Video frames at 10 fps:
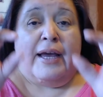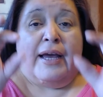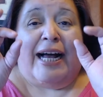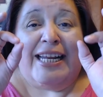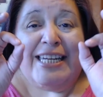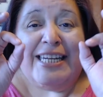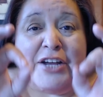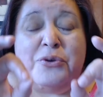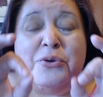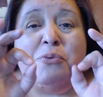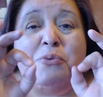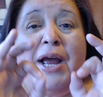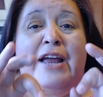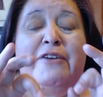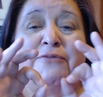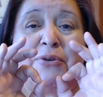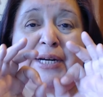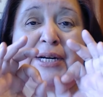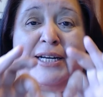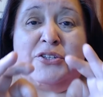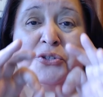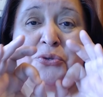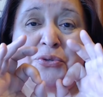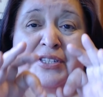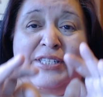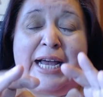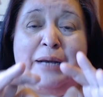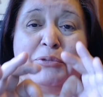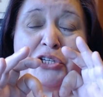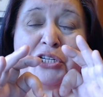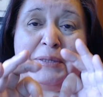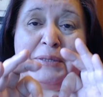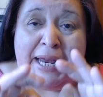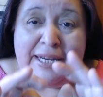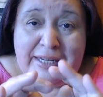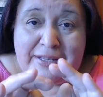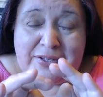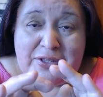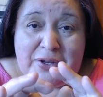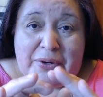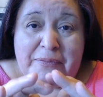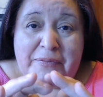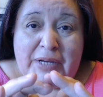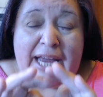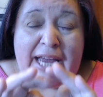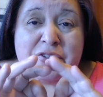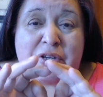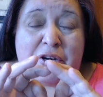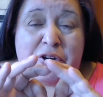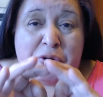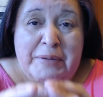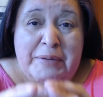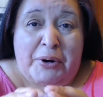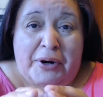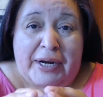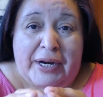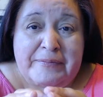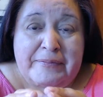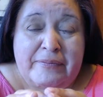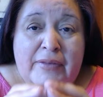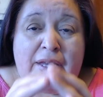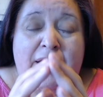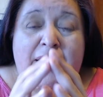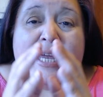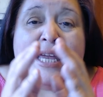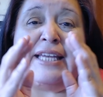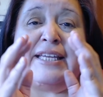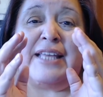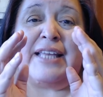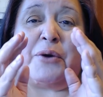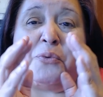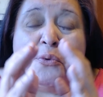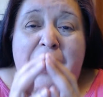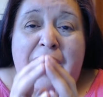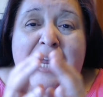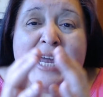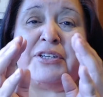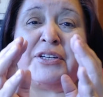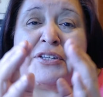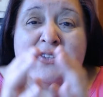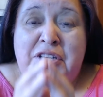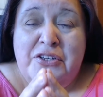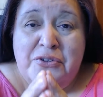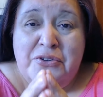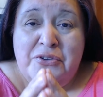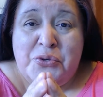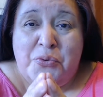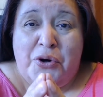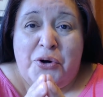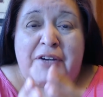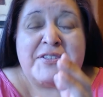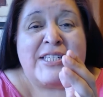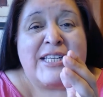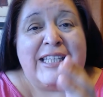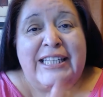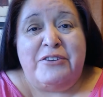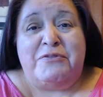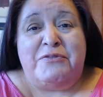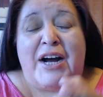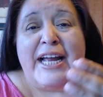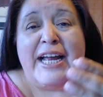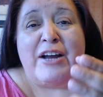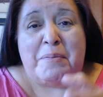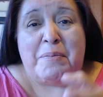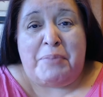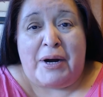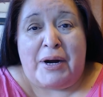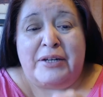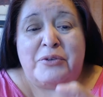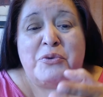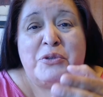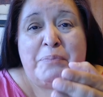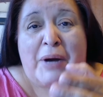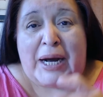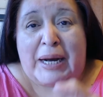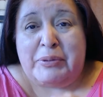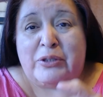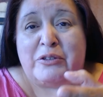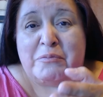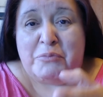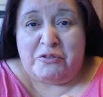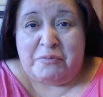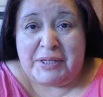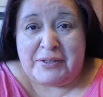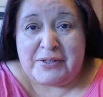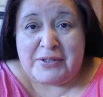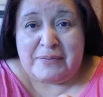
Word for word: Another way for us to establish independence, though, as a Green Party, is that we have to continue this work of solidifying our bond with popular movements.